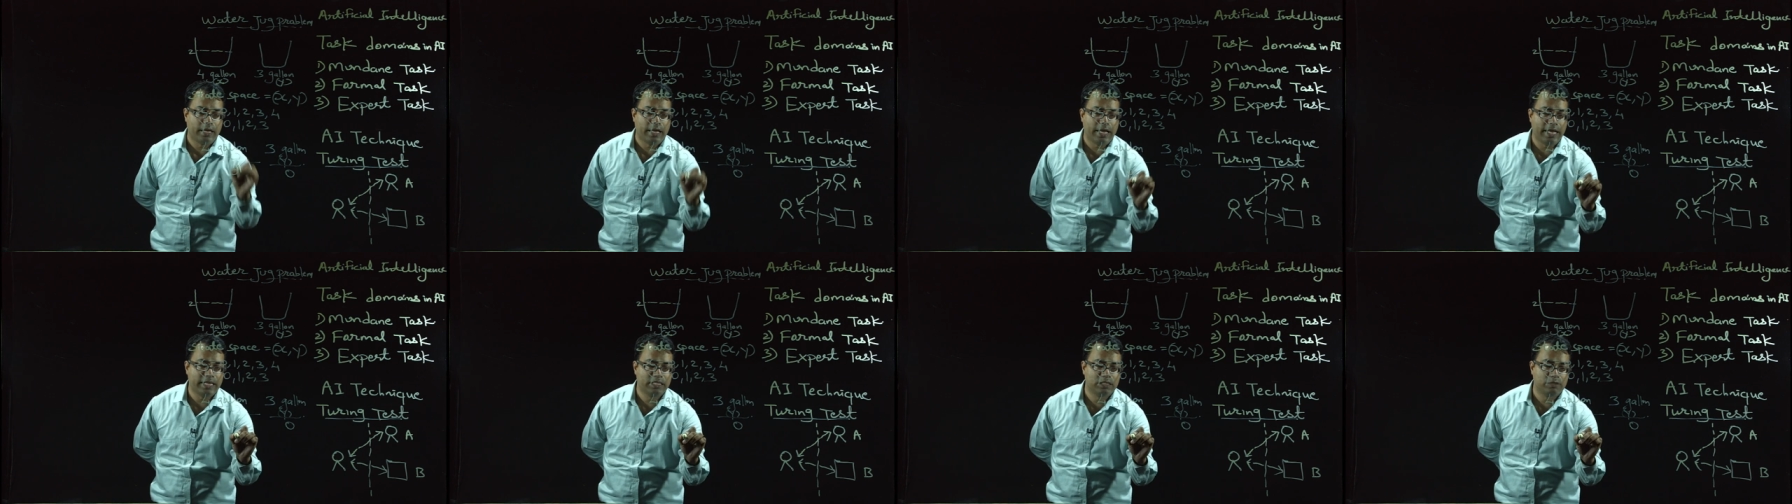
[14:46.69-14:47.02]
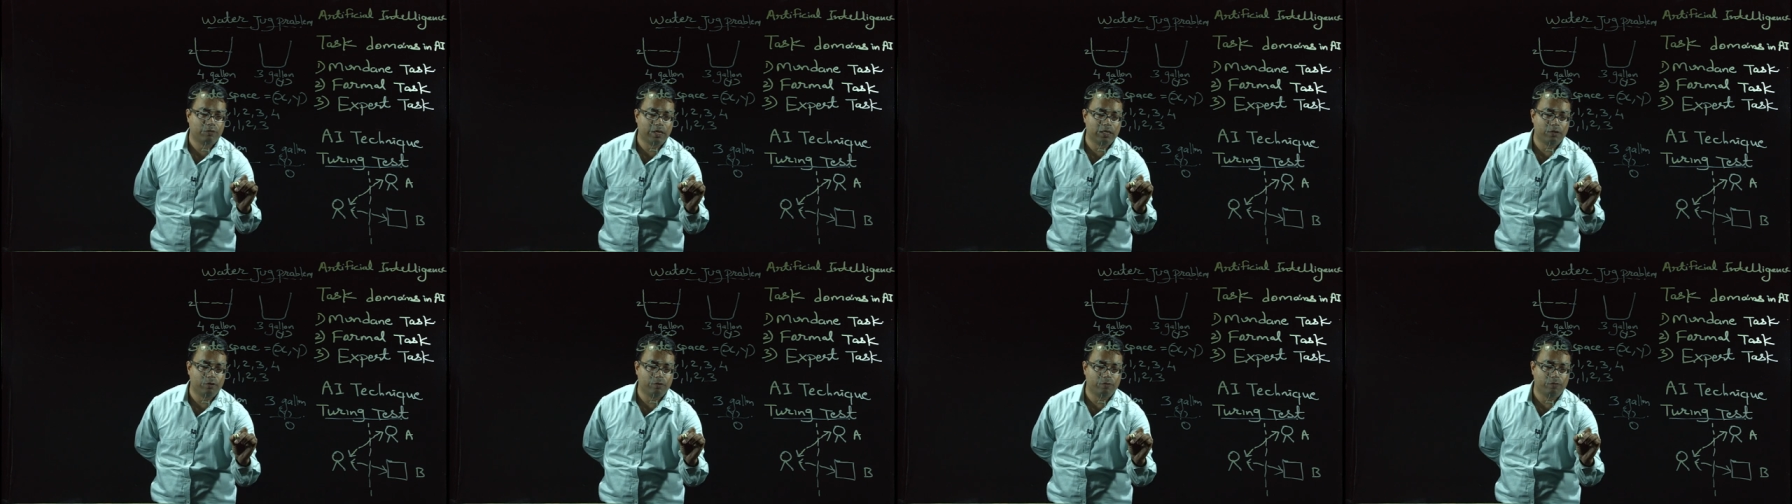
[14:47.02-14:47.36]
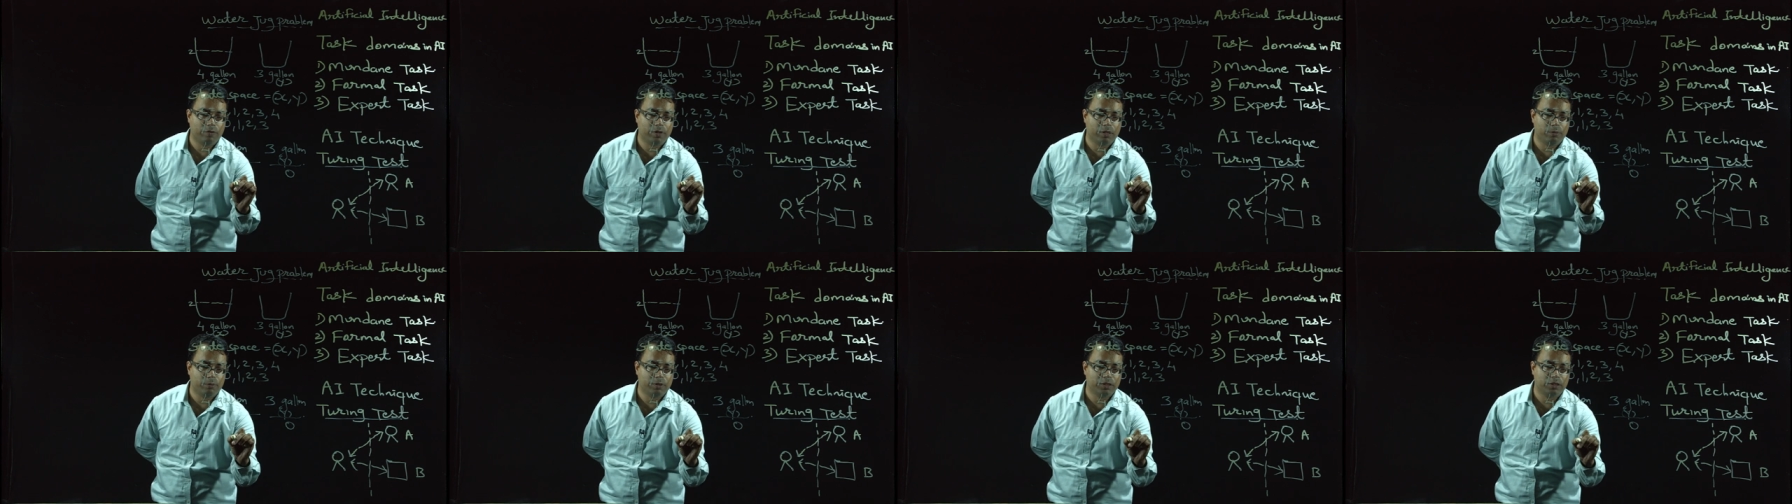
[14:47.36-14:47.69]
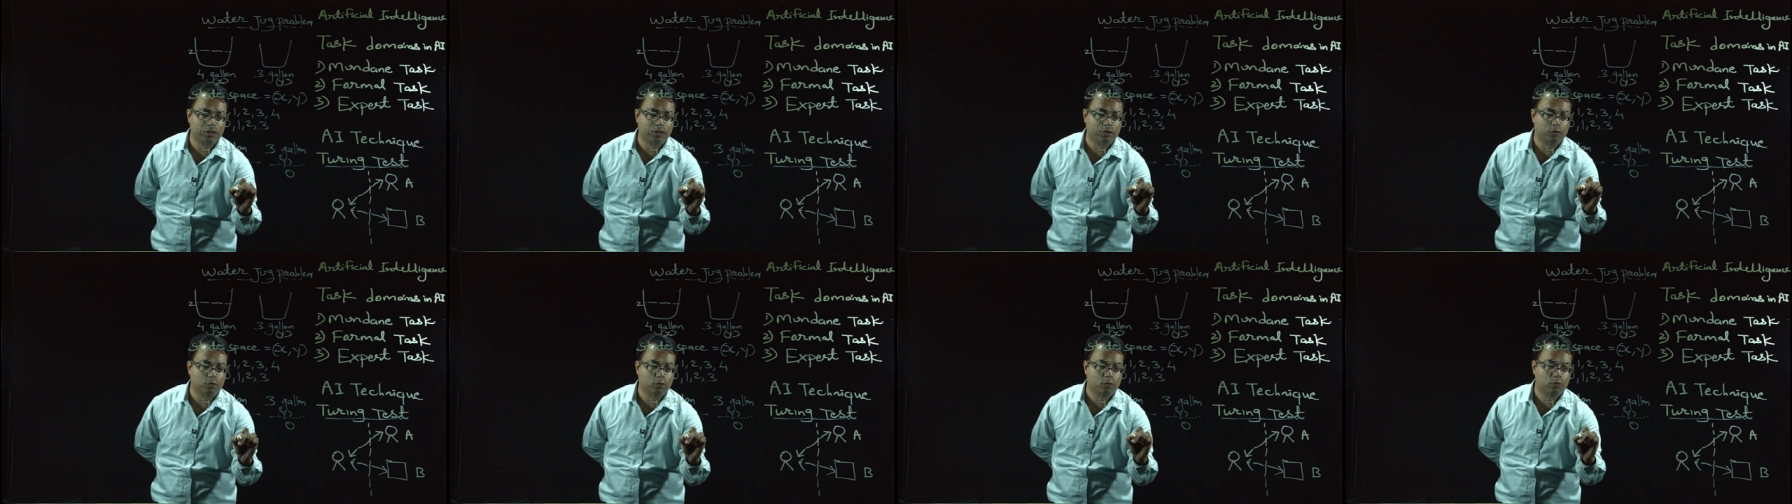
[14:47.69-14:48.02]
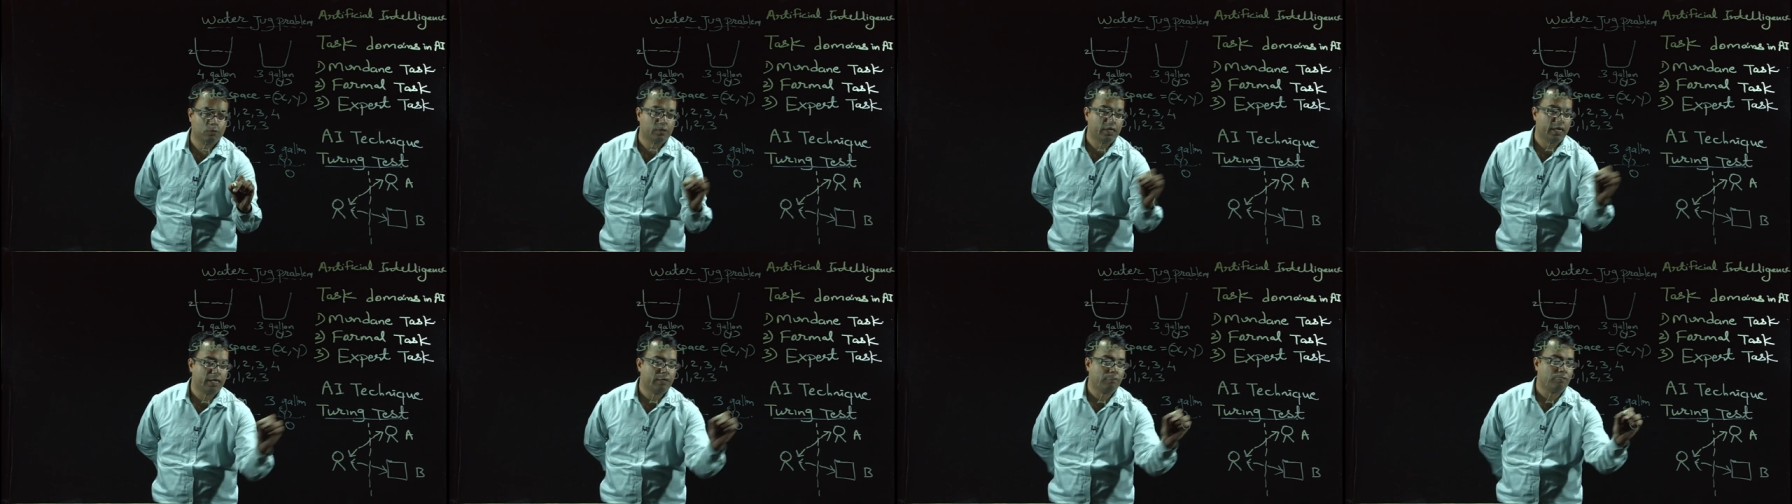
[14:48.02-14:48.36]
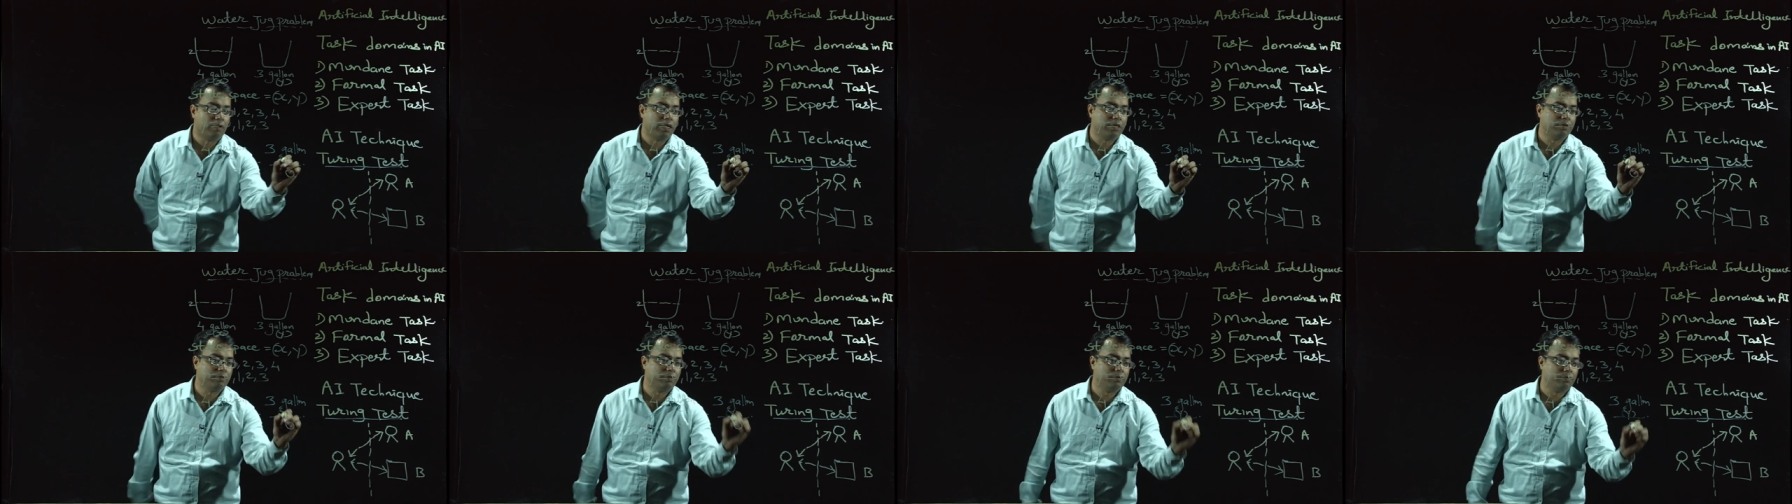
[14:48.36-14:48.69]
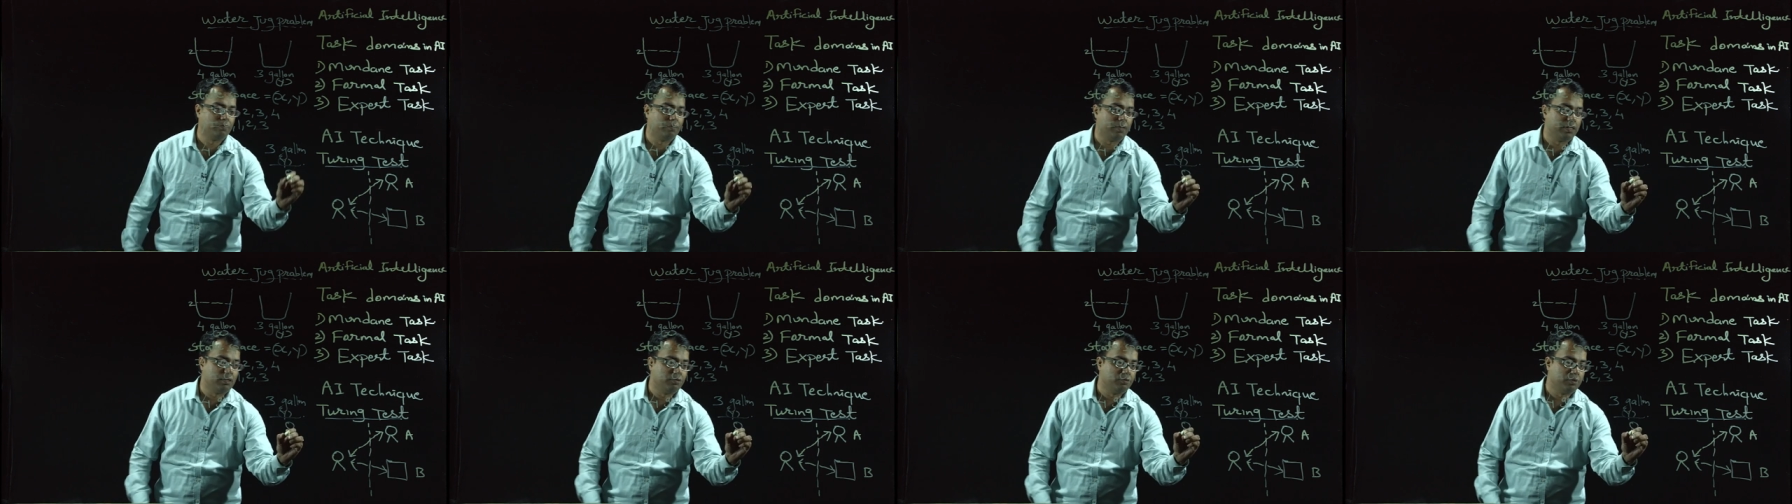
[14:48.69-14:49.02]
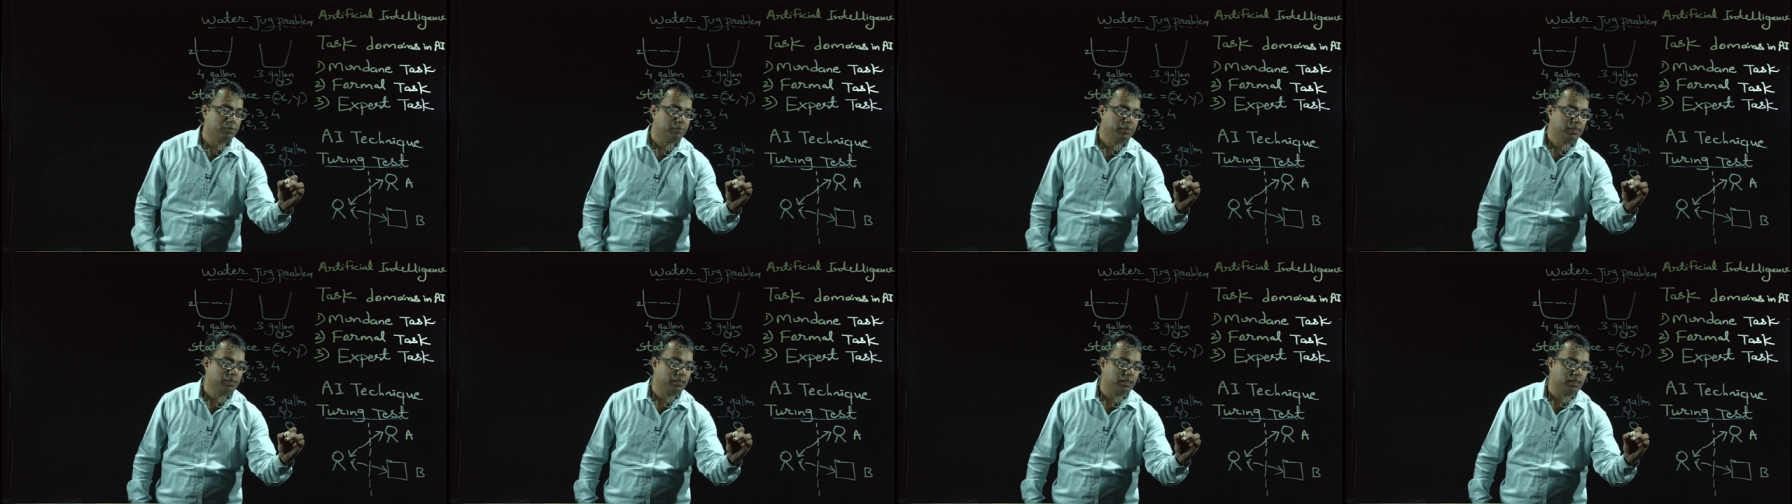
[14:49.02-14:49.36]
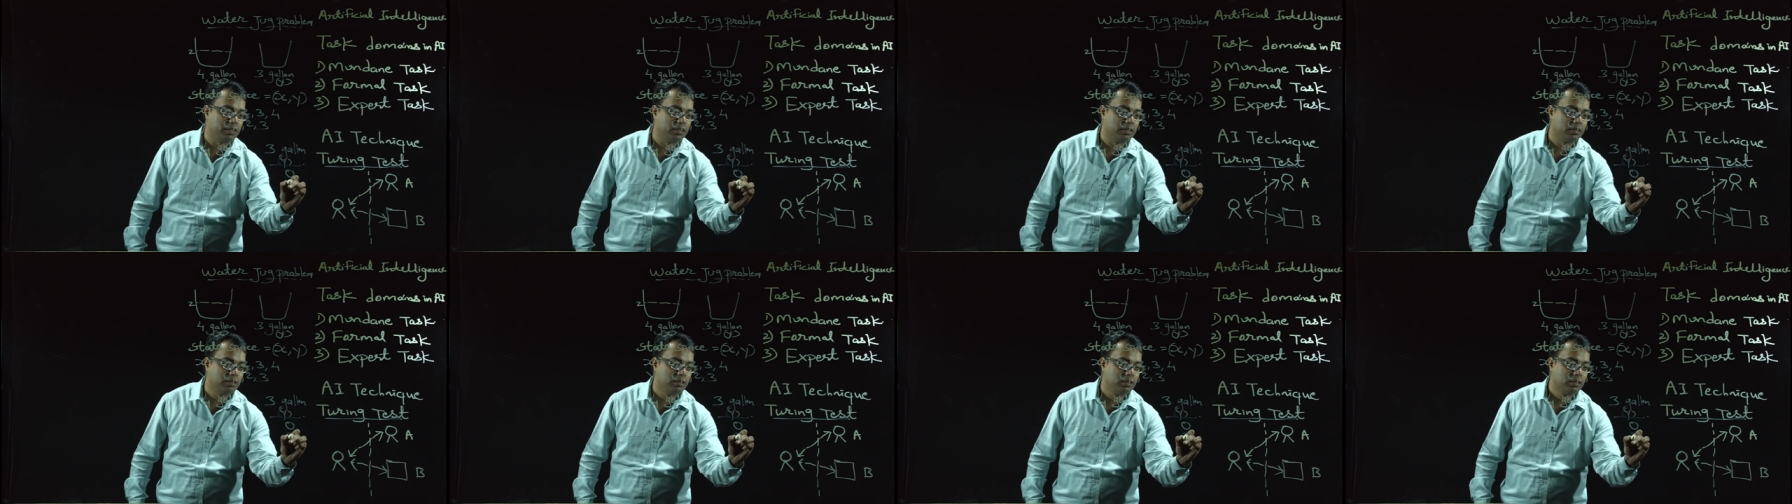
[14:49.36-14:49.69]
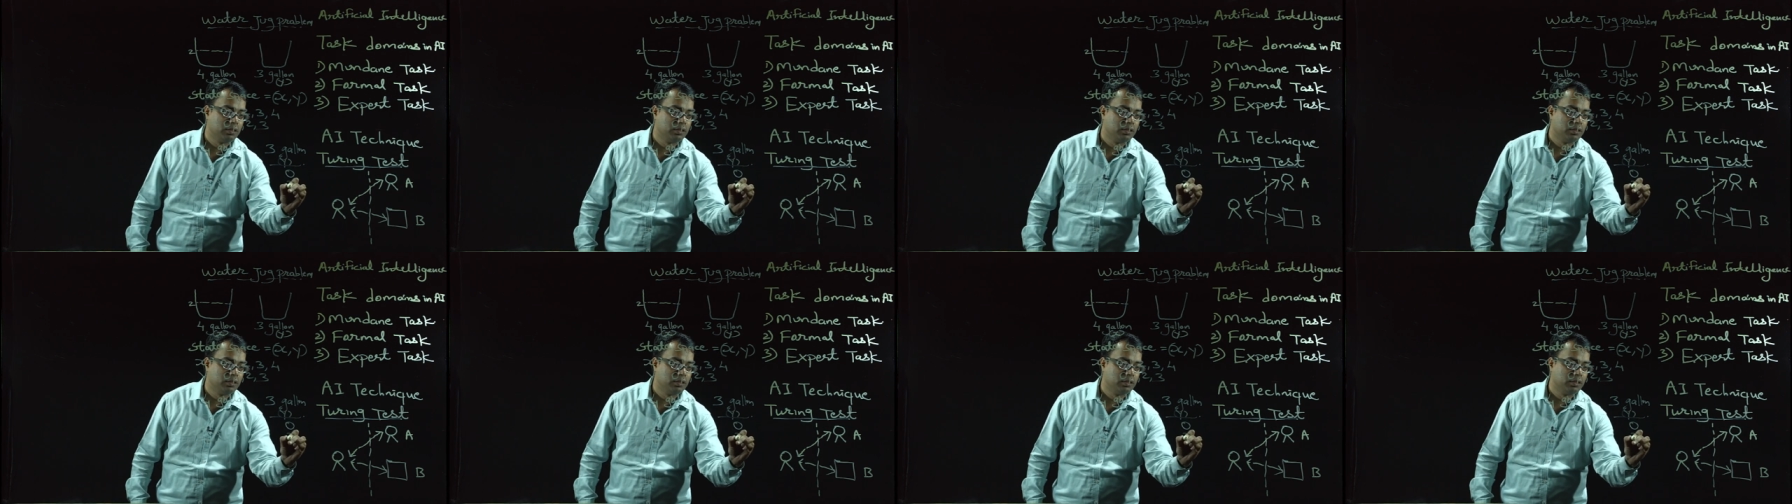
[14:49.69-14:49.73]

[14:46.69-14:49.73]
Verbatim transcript: x value will be 0 and y value will be 3